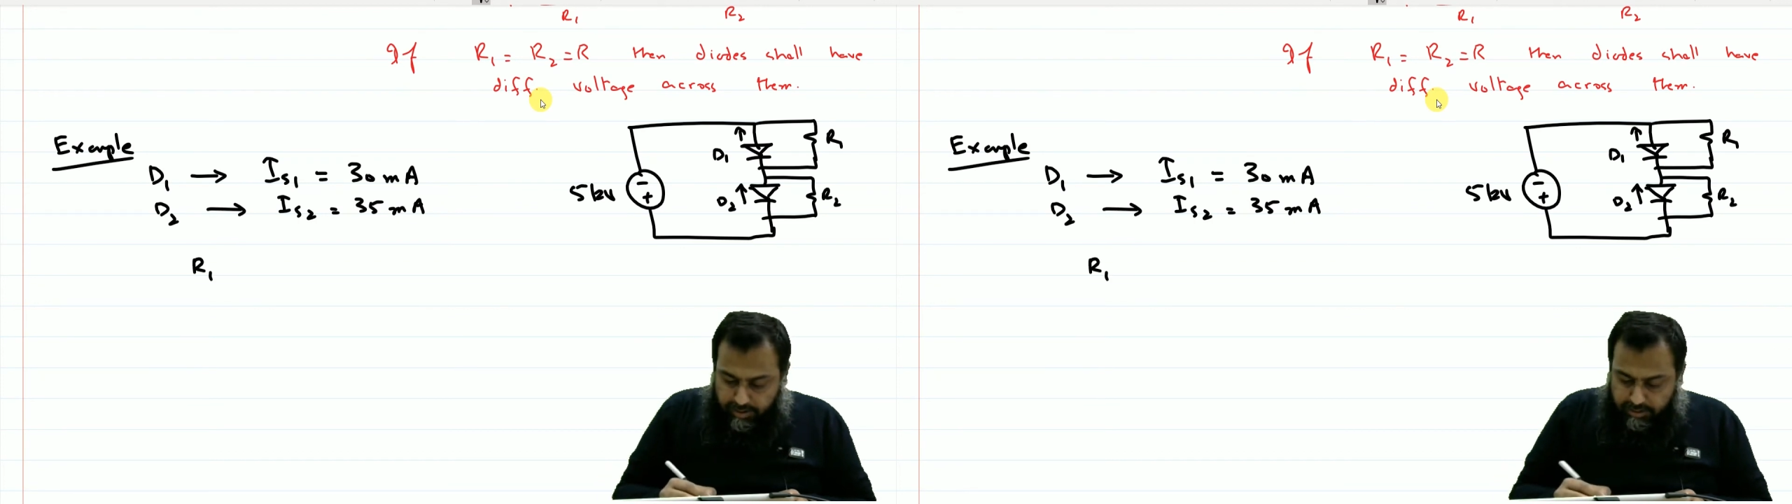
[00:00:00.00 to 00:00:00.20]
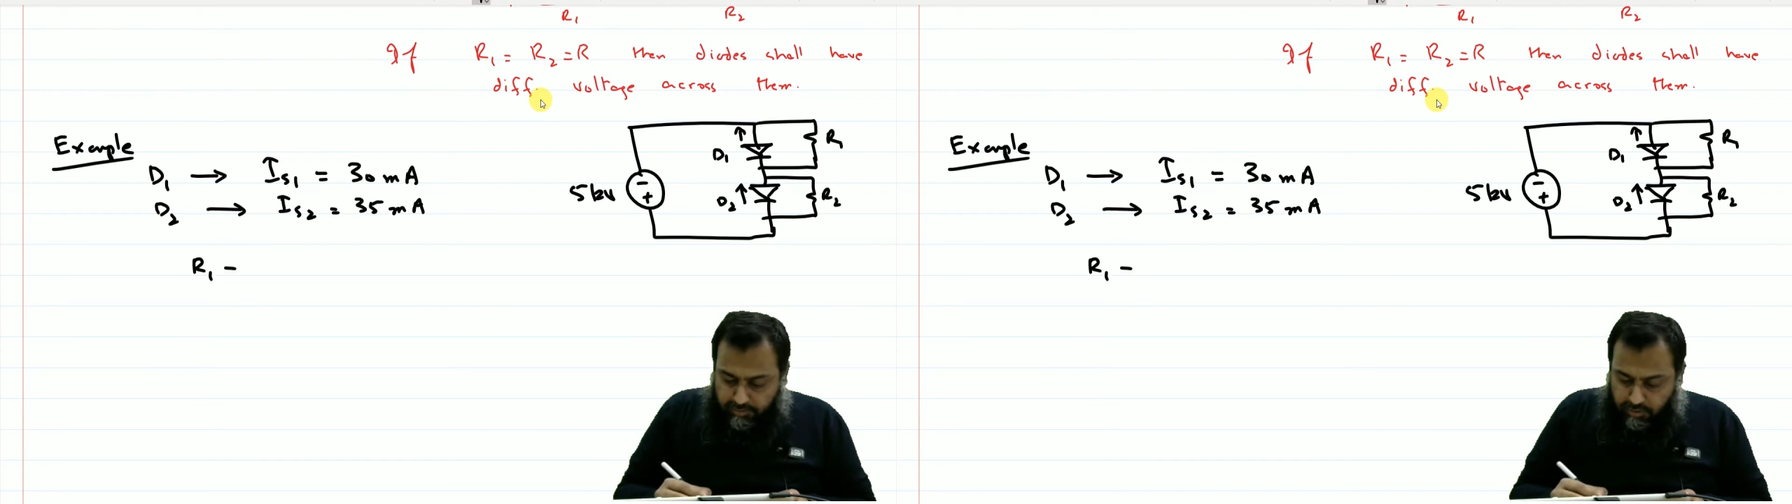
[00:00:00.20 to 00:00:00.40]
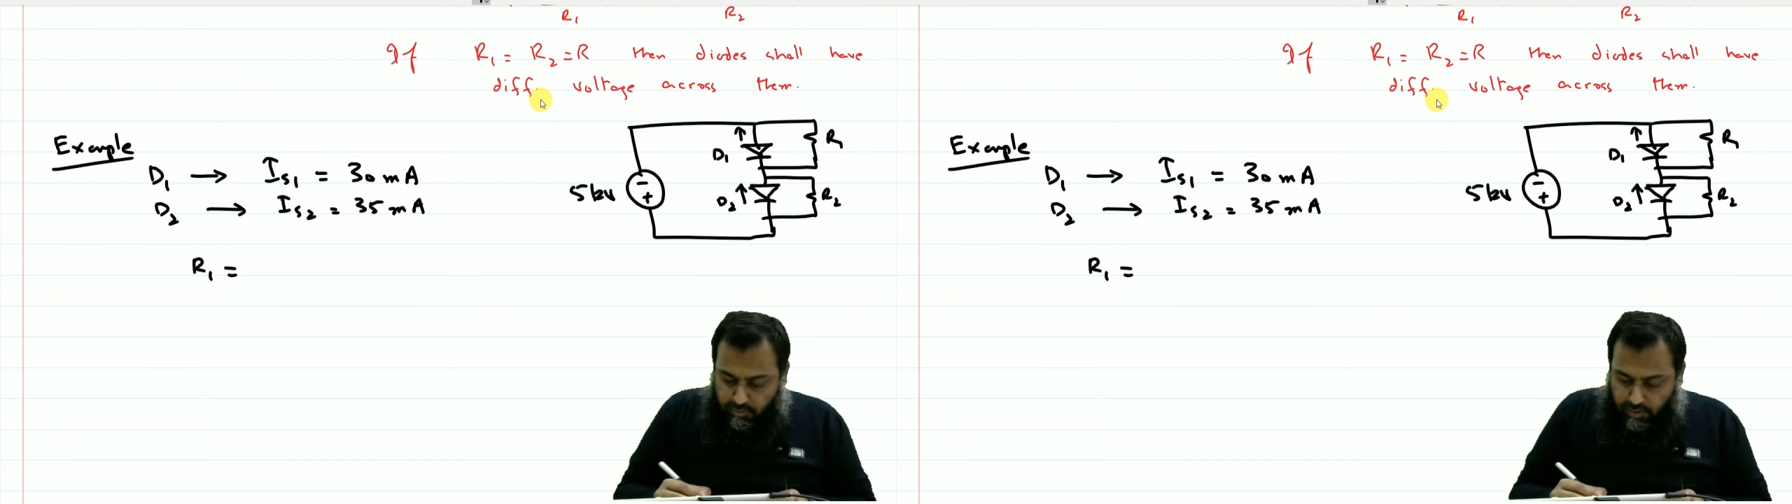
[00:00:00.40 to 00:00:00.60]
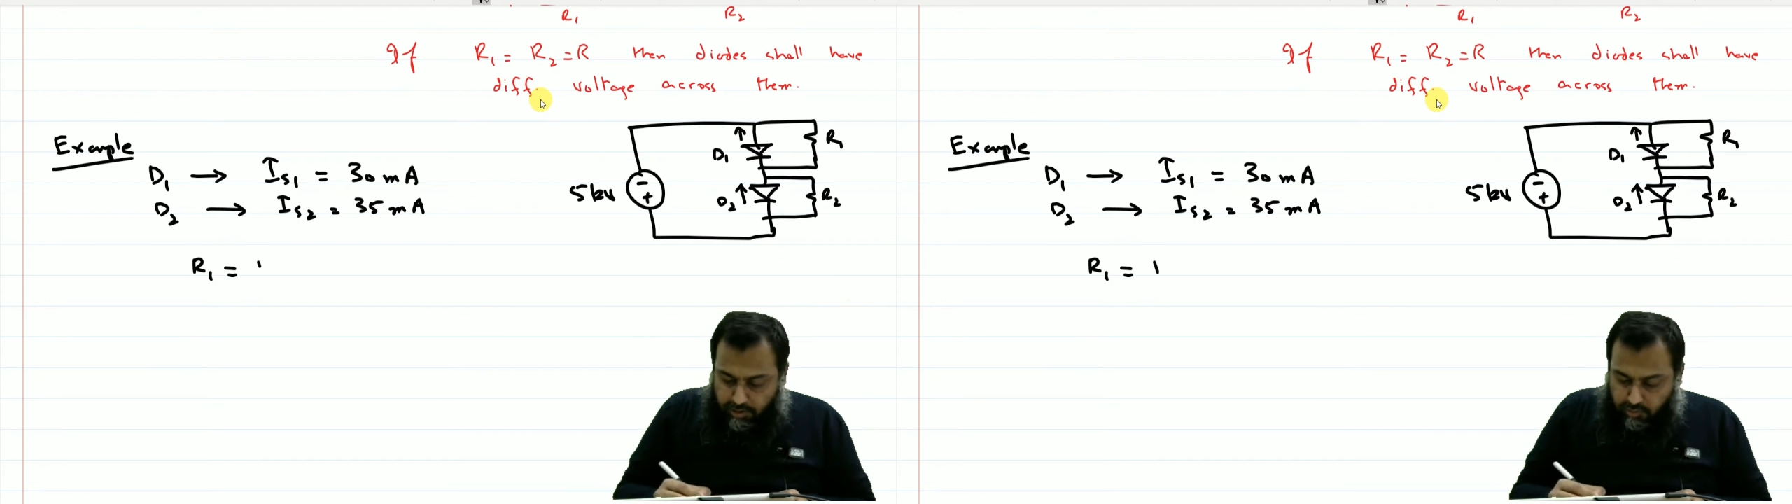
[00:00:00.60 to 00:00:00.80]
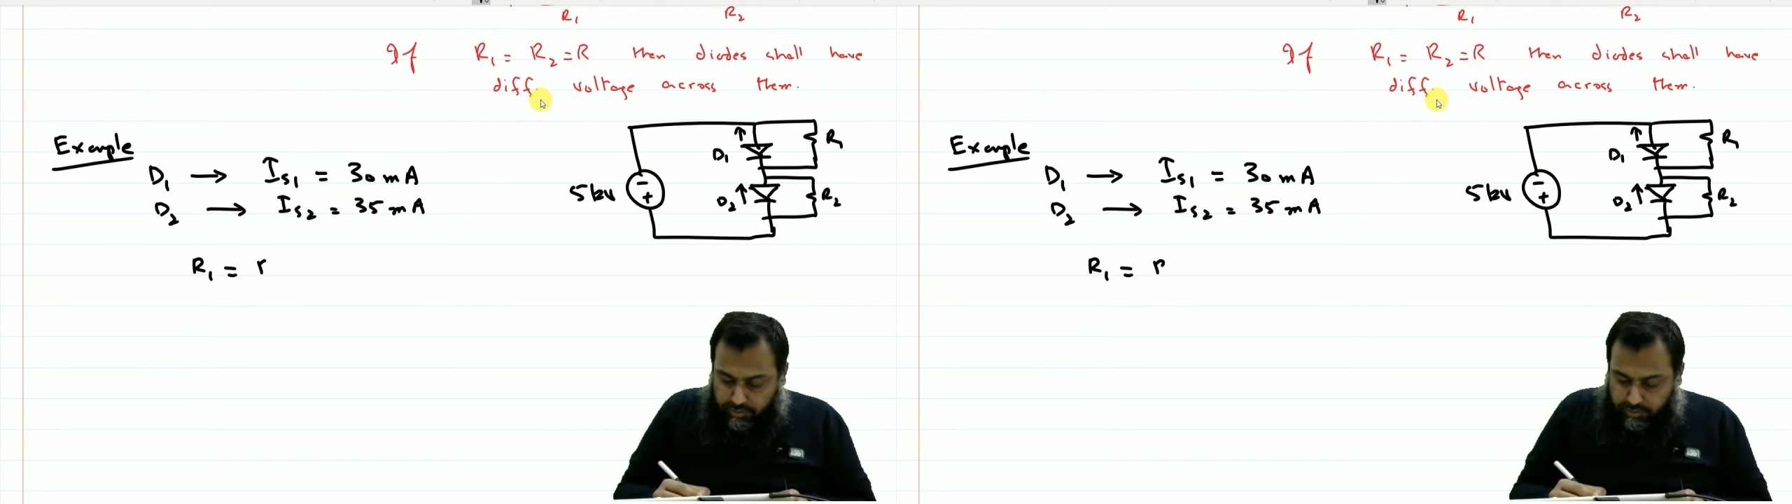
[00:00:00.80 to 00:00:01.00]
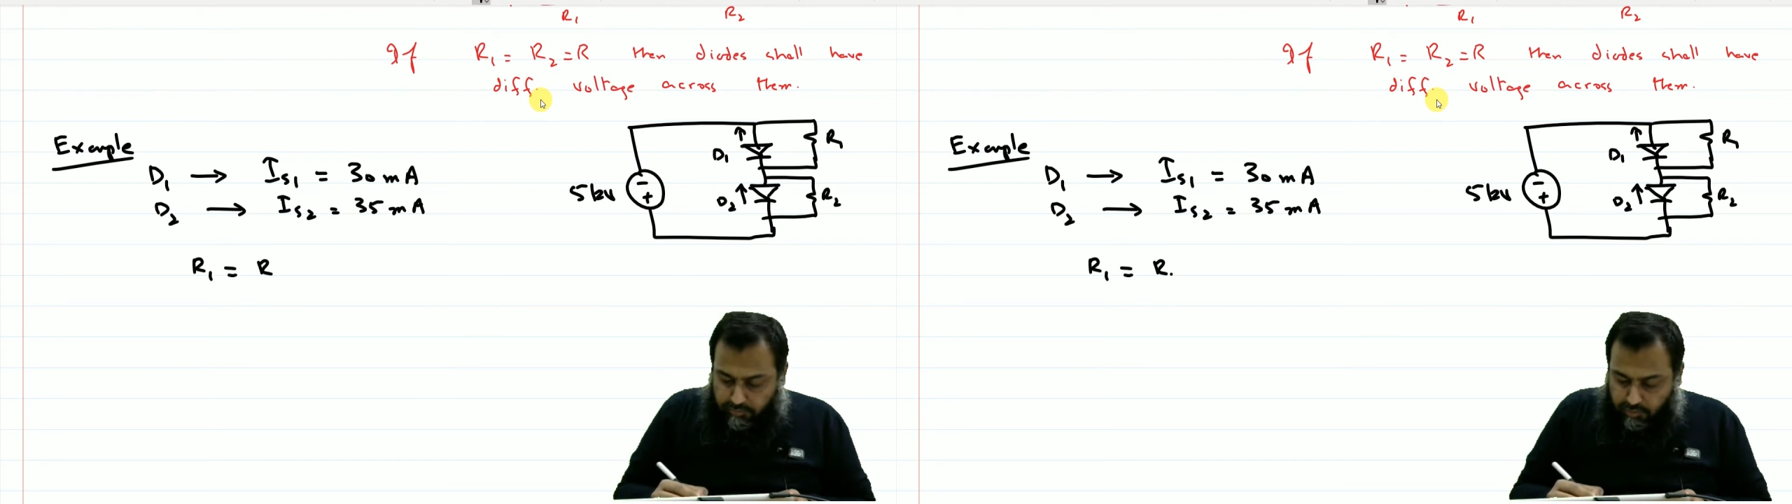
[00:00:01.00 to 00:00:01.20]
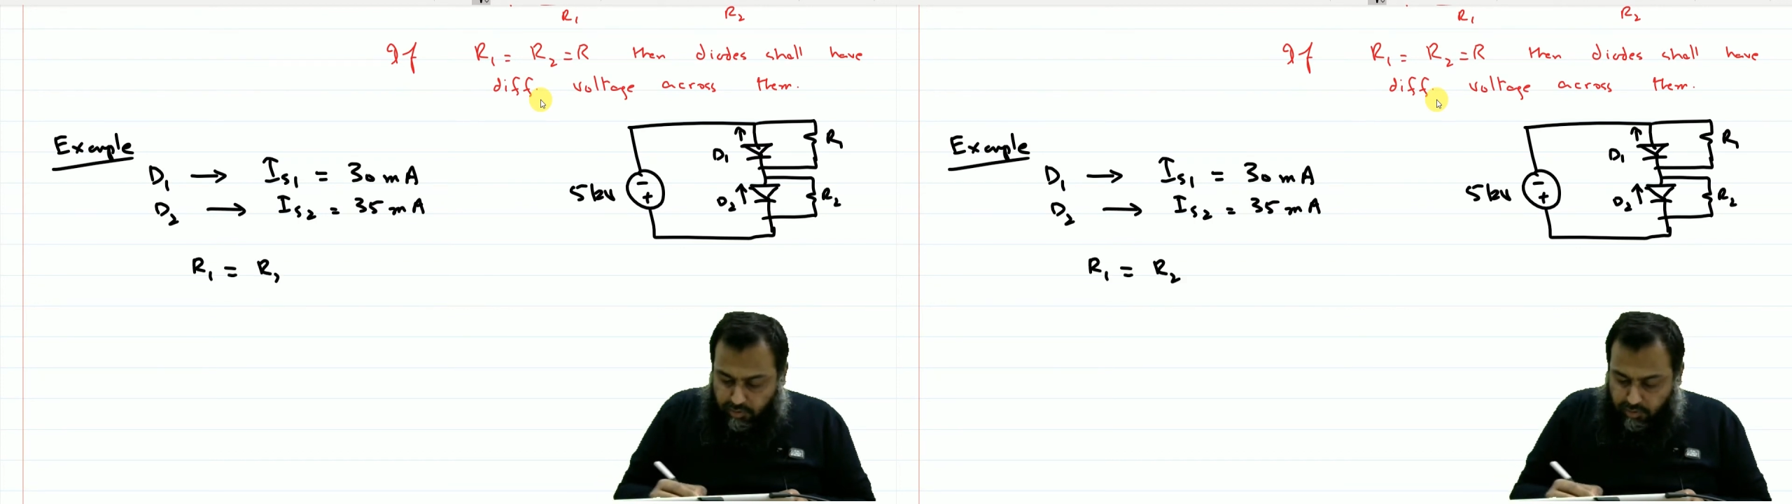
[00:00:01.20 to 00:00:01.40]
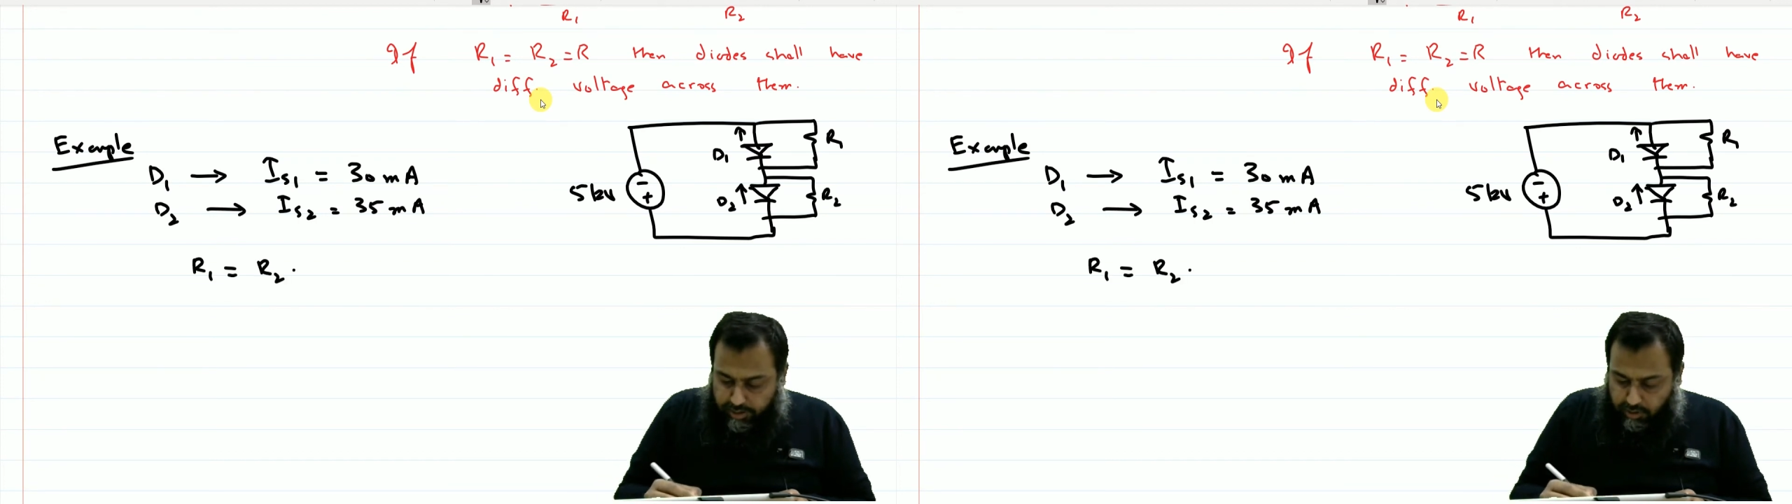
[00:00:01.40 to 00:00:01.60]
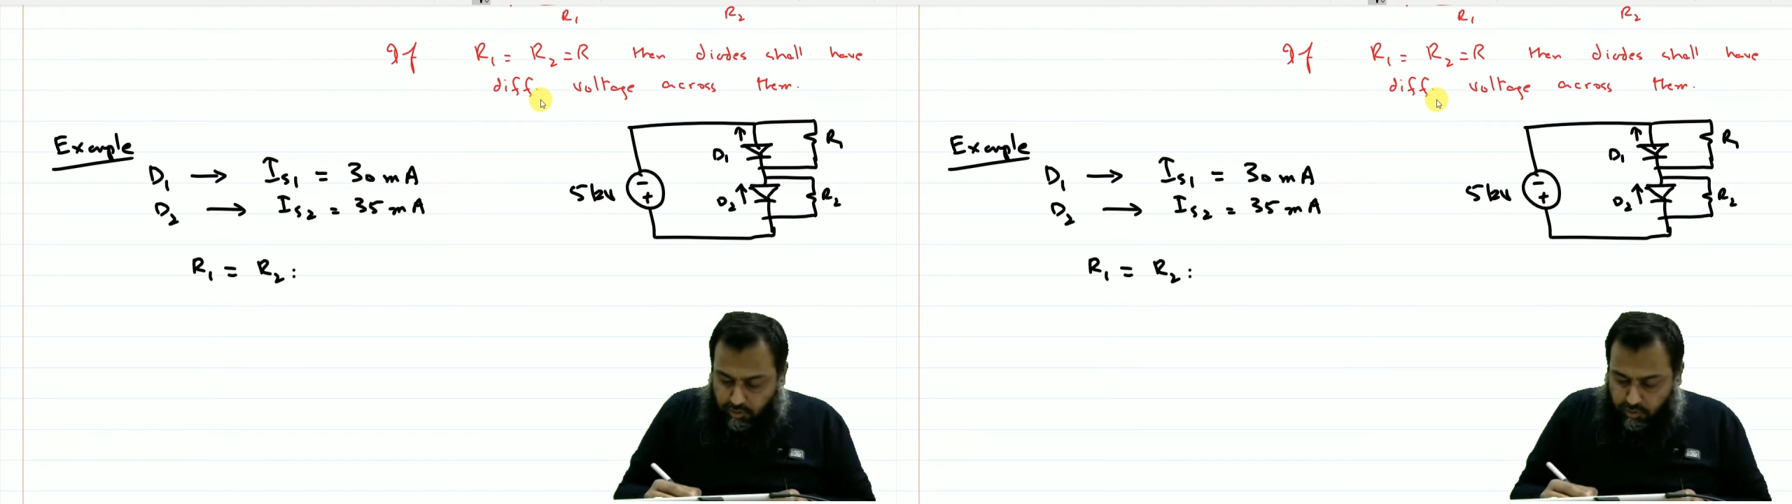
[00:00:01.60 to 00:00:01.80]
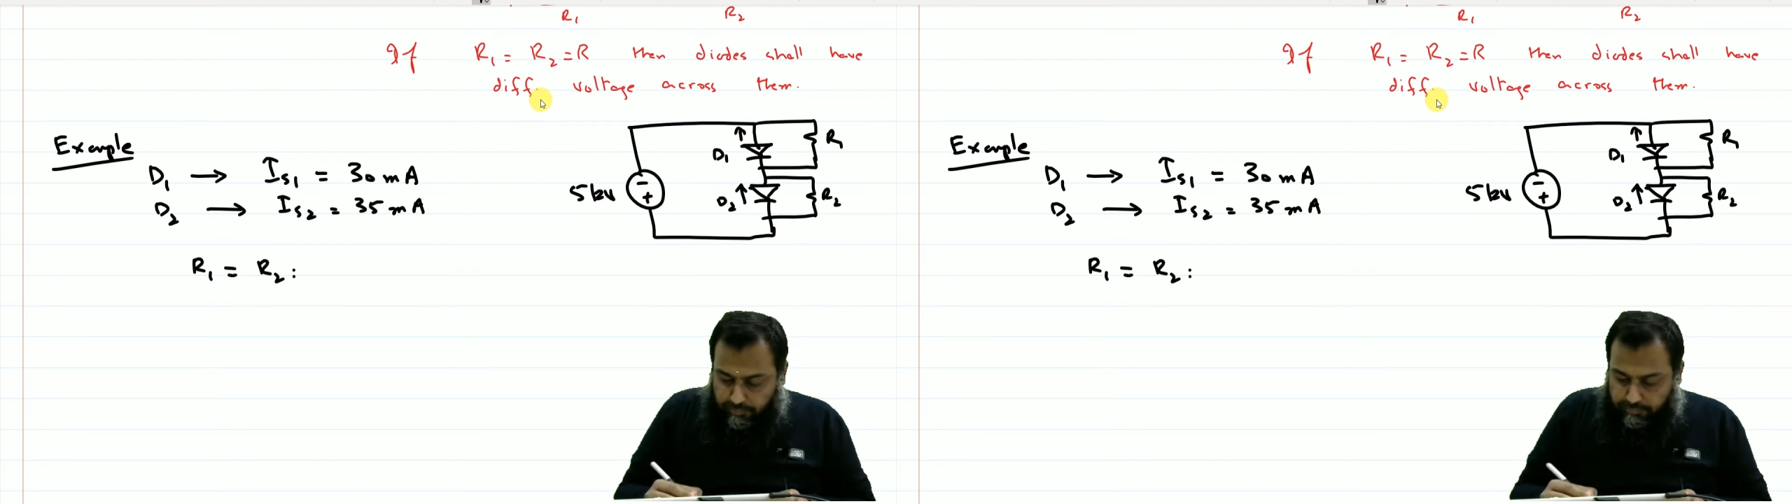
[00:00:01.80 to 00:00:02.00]
is equal to R2 is equal to 100
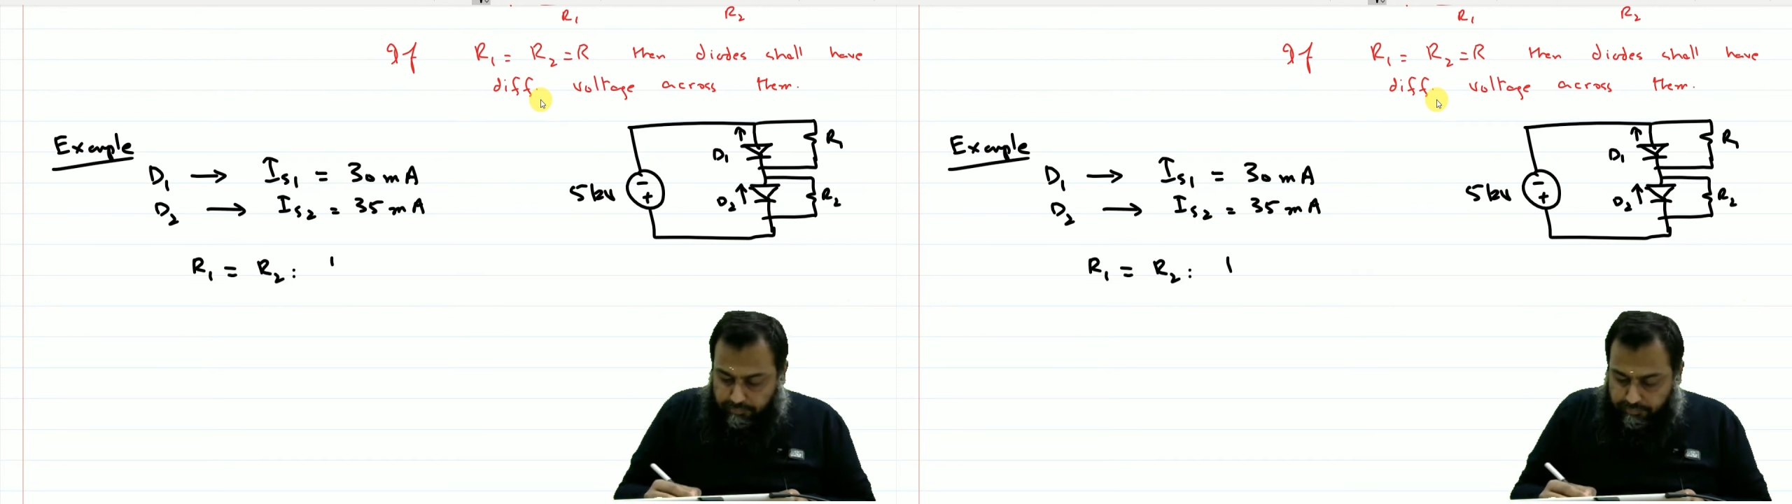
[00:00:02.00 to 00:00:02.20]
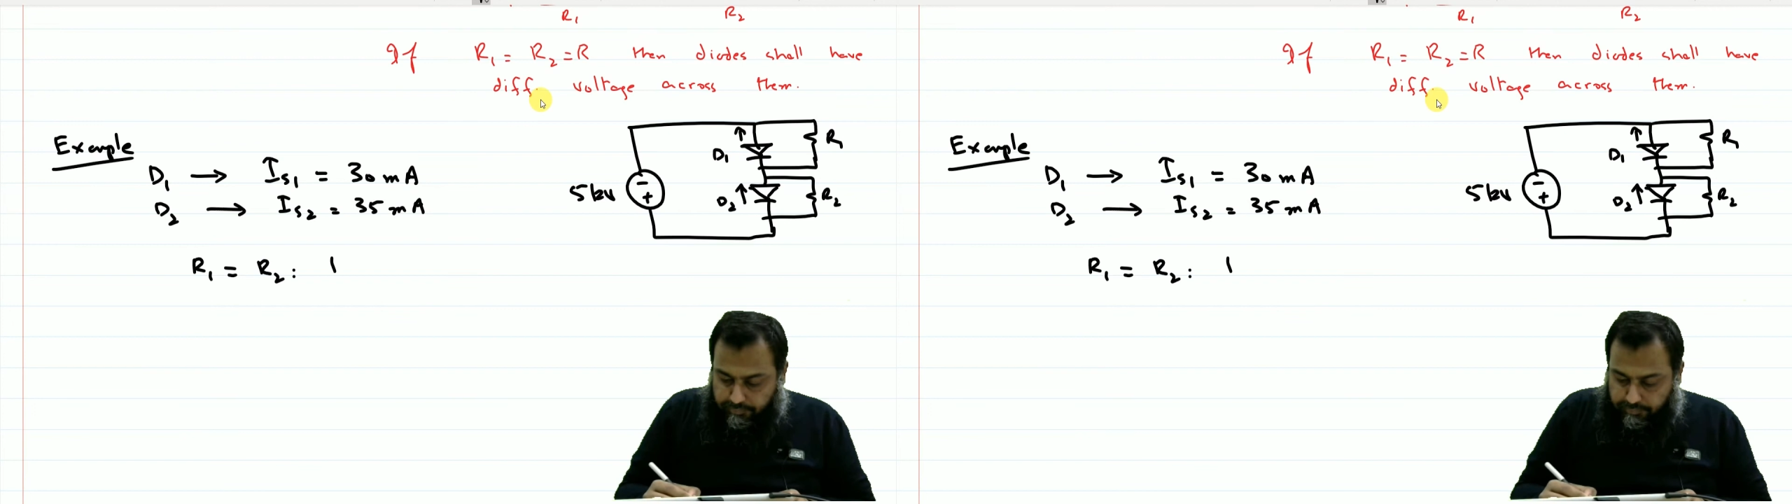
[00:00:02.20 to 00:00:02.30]
kilo ohm.